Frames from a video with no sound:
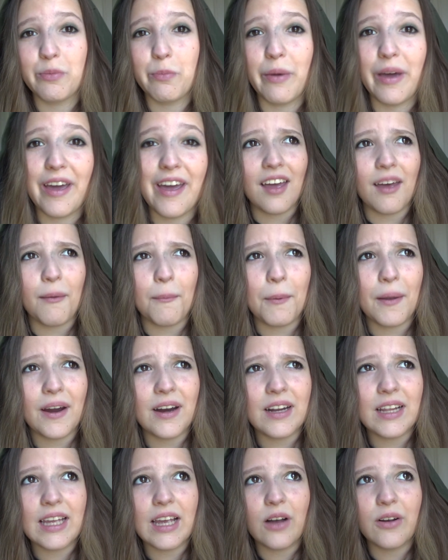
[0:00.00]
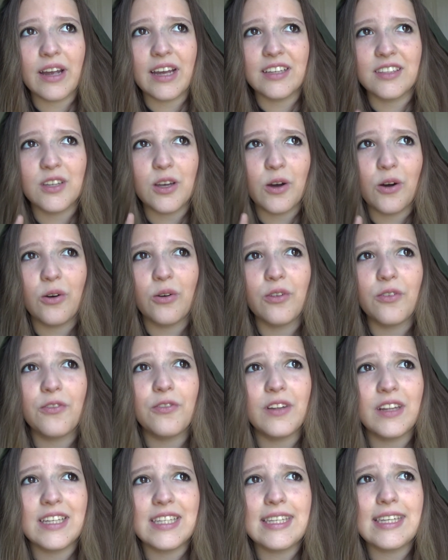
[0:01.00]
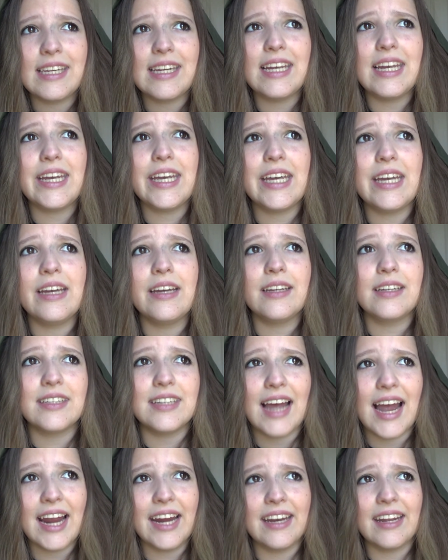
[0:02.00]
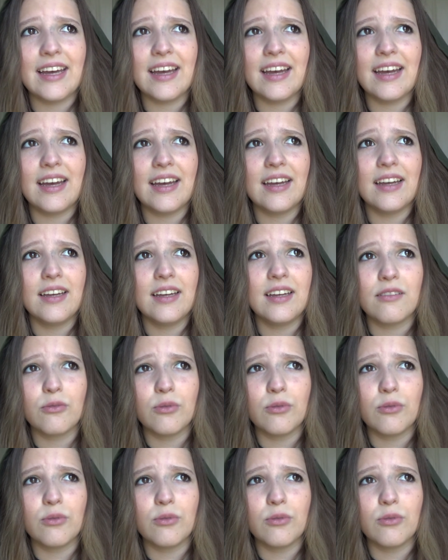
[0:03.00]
But apparently, okay, so Felicity, Dinah,